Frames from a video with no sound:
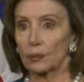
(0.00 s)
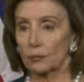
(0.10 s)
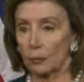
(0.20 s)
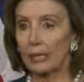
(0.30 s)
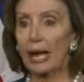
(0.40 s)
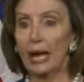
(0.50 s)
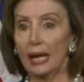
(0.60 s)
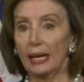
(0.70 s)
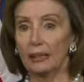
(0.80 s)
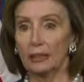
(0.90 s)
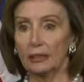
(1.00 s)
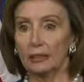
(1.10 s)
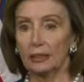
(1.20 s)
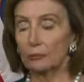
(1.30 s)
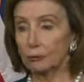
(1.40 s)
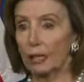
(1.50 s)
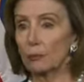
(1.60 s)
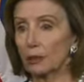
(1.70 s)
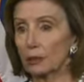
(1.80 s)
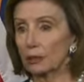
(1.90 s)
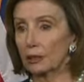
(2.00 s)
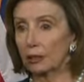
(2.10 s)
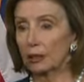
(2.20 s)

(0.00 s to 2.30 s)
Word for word: If we had a framework